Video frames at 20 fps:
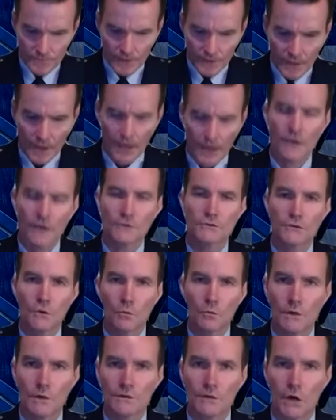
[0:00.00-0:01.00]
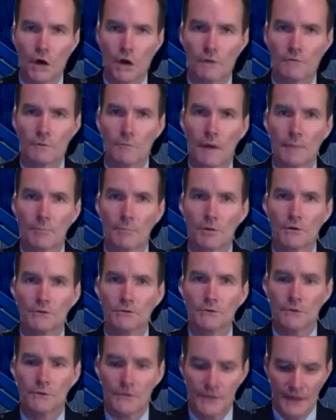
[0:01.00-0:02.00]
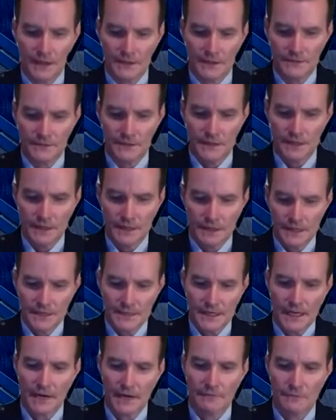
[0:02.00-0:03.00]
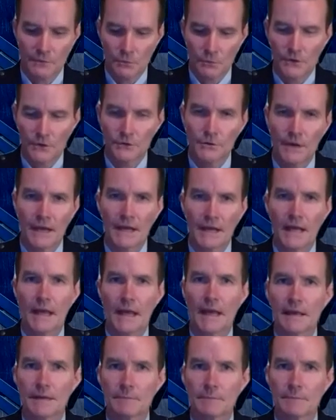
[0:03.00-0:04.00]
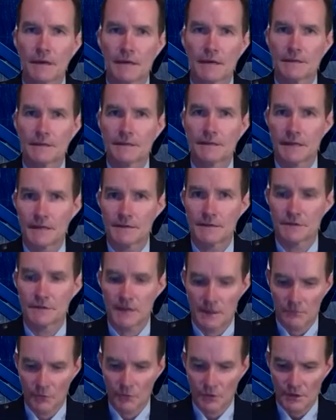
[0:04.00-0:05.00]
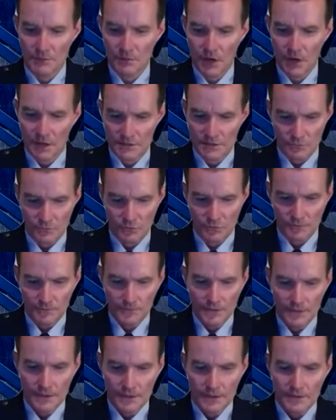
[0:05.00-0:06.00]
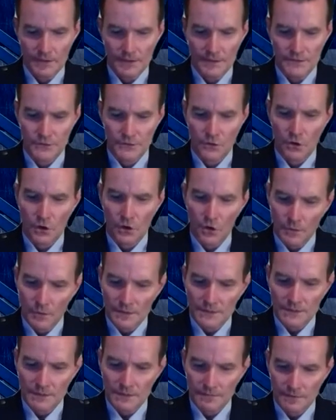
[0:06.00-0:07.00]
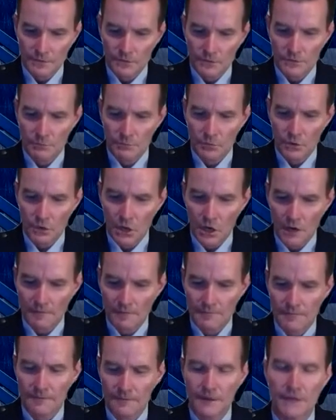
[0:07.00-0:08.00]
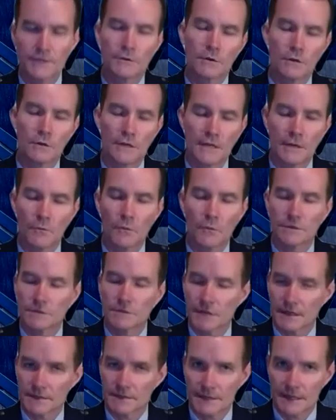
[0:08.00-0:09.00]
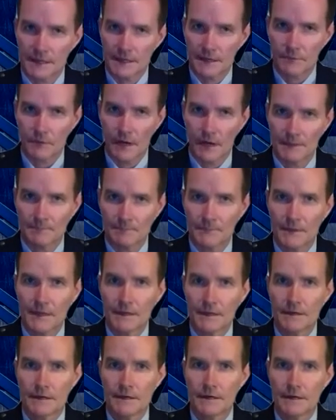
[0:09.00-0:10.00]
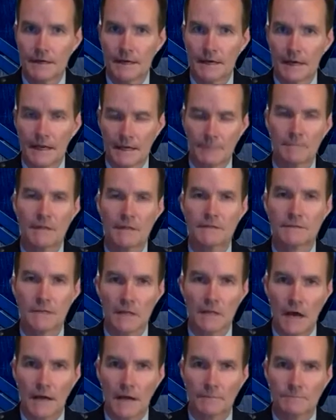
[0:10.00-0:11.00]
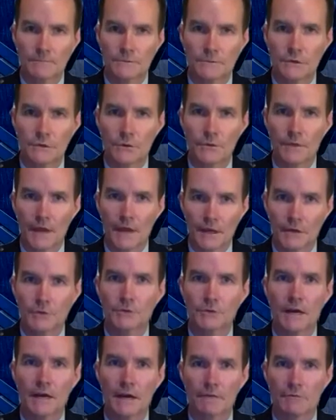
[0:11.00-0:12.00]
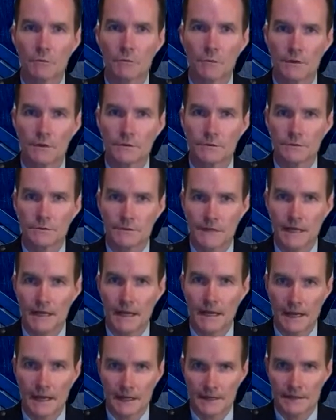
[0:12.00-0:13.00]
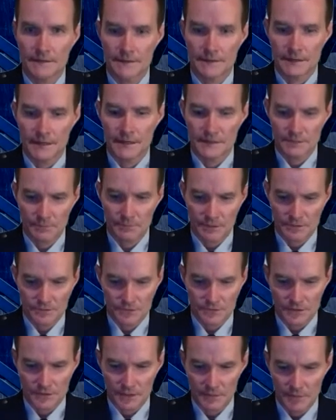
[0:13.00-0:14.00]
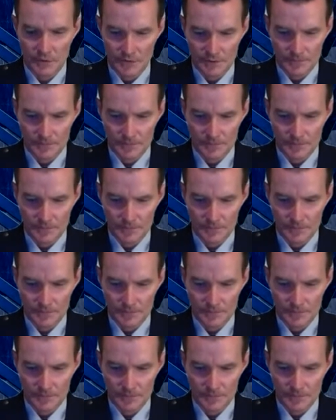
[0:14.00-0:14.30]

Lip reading: I also want to offer my personal thanks to everyone who had a hand in making today's ceremony possible. These are always difficult to pull off, and you only get one chance to get it right, and it means a lot. So thank you to everyone who has had a hand in today's special ceremony.